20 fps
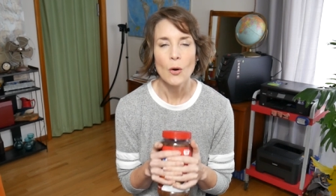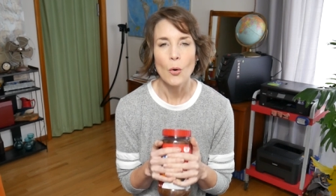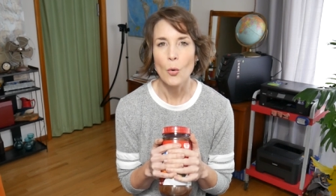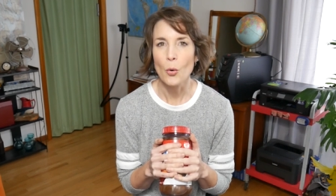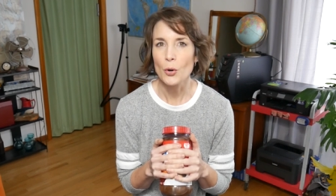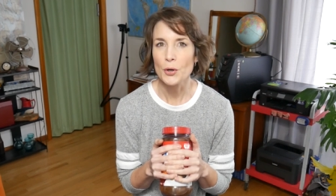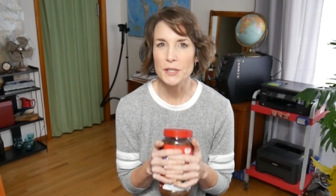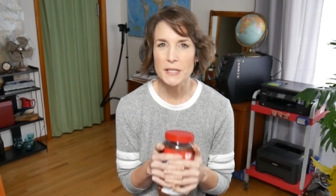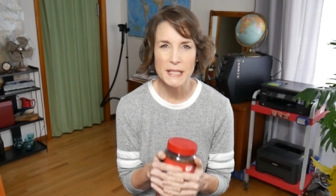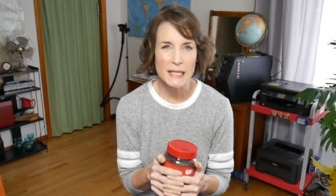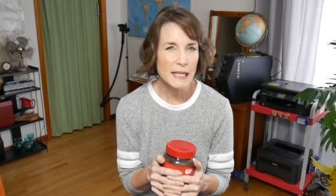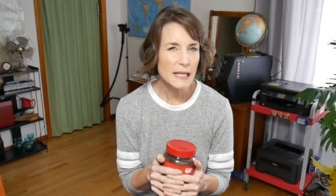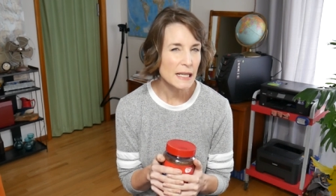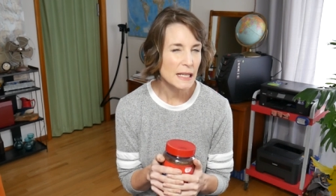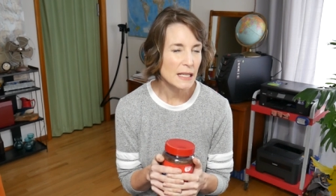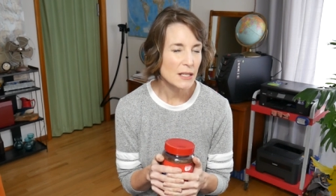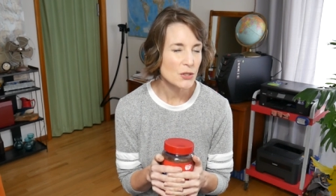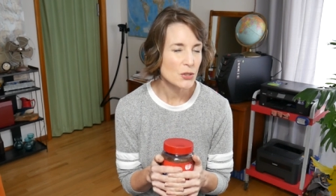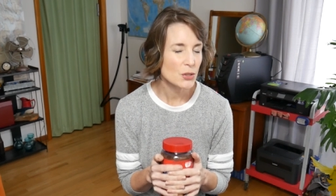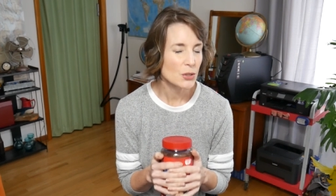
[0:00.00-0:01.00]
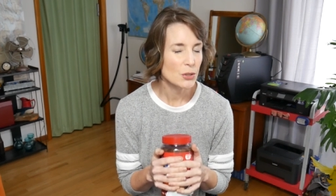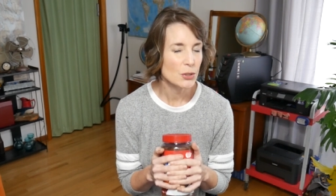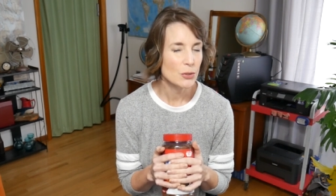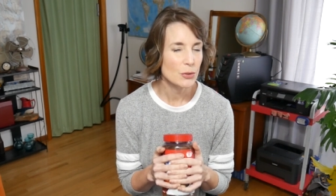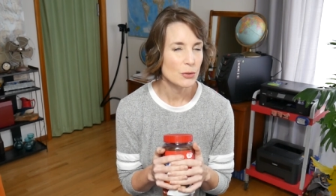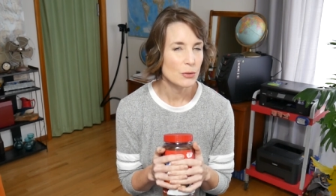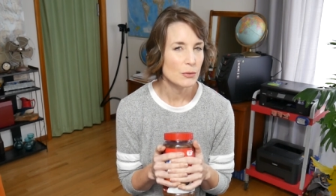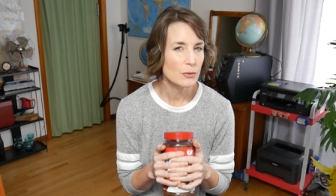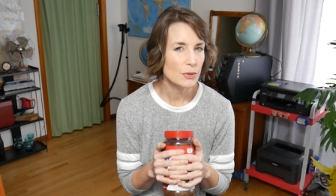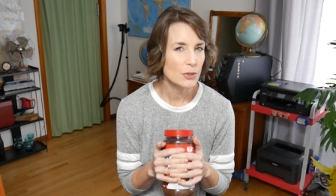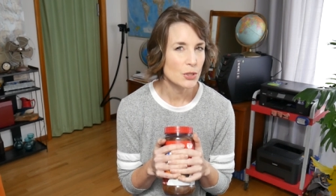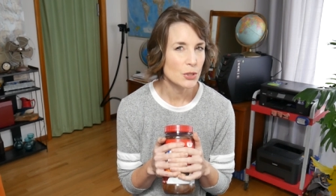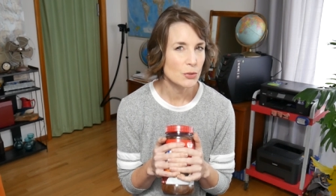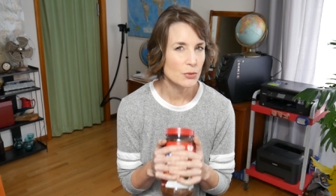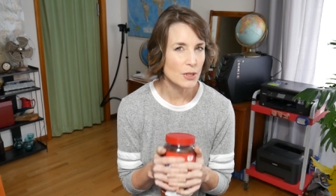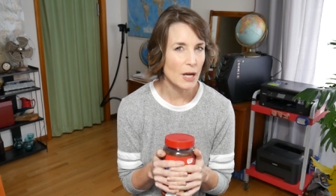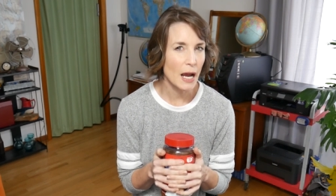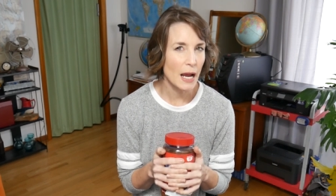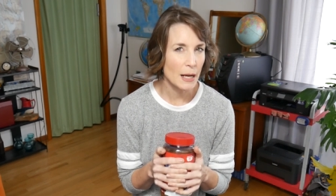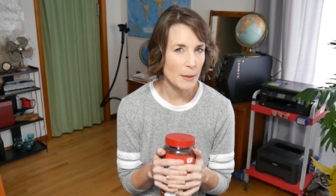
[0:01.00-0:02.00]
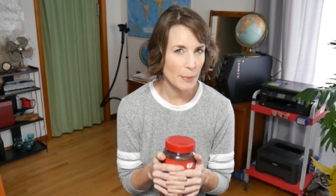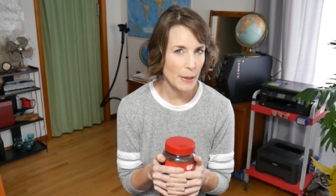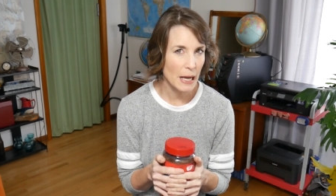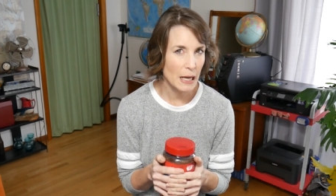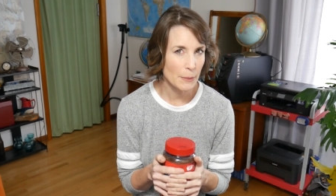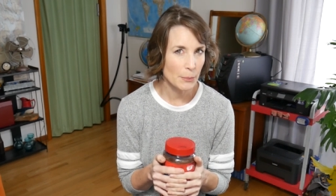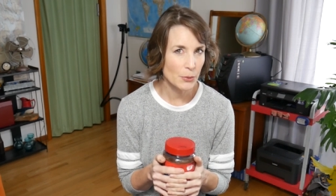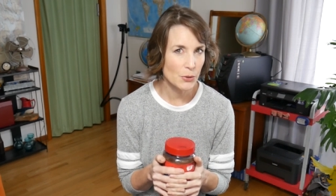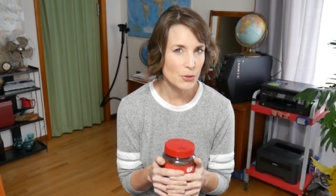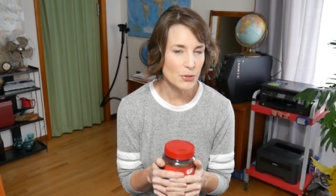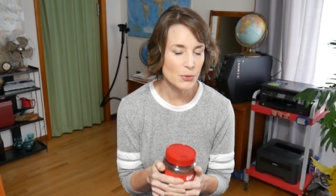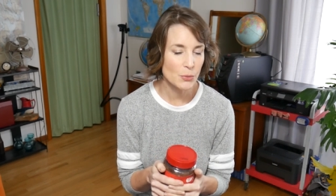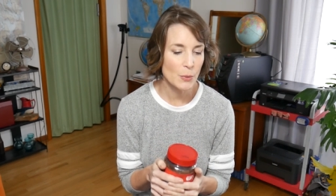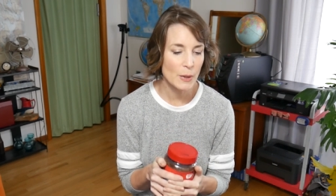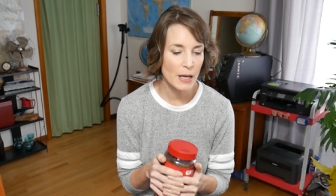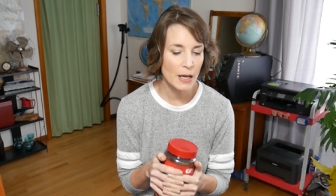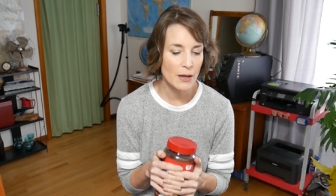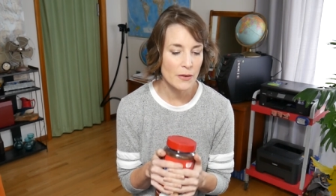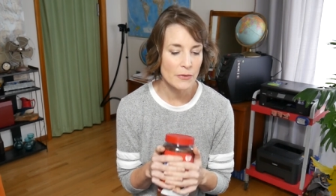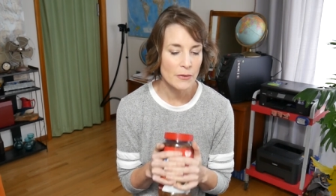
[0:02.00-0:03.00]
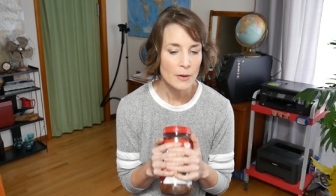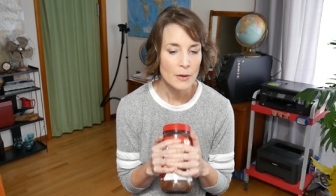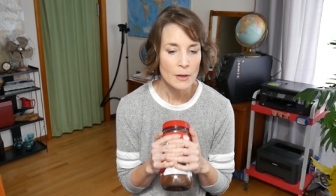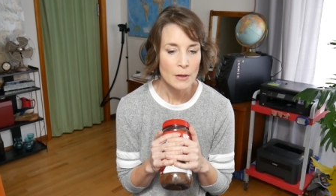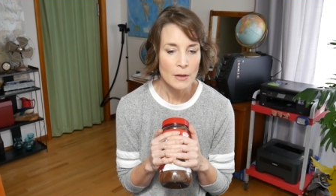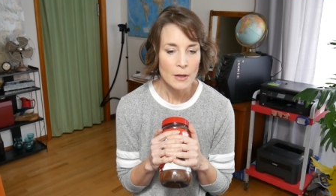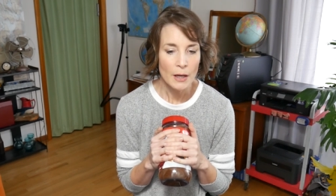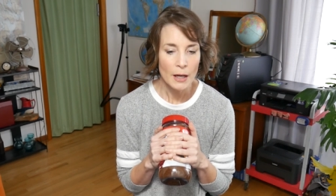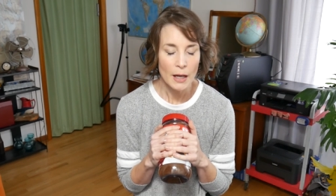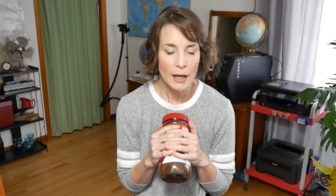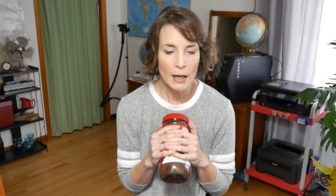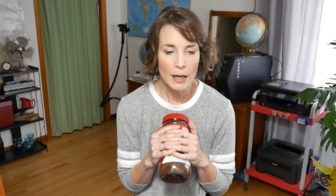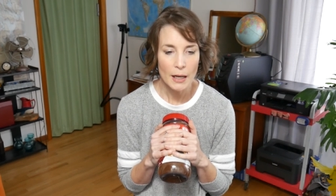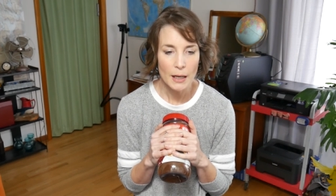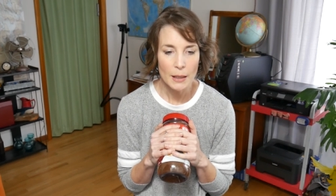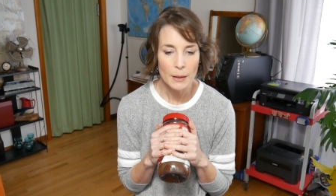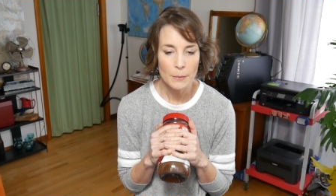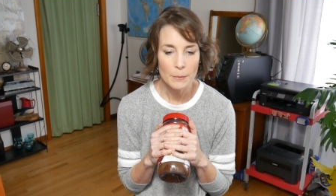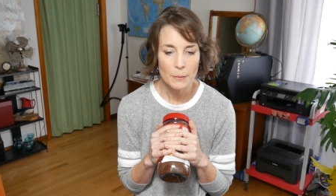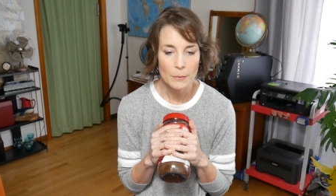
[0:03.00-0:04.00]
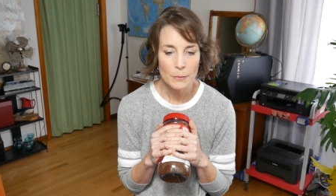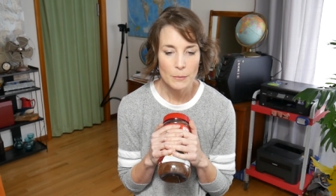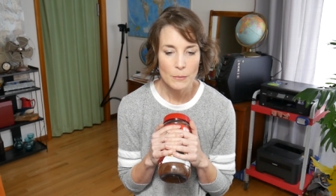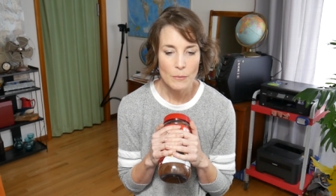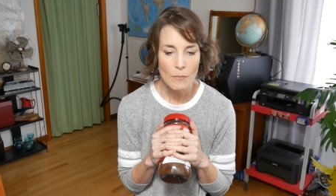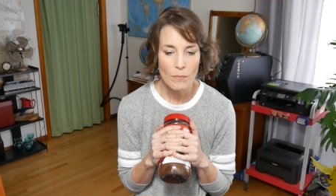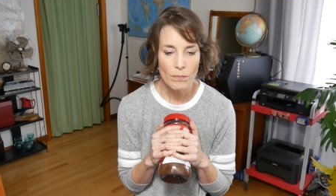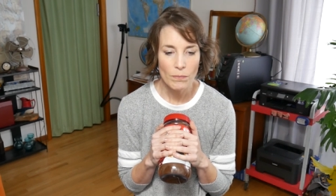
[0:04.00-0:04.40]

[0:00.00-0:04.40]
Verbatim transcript: or tea to to dye papers with um,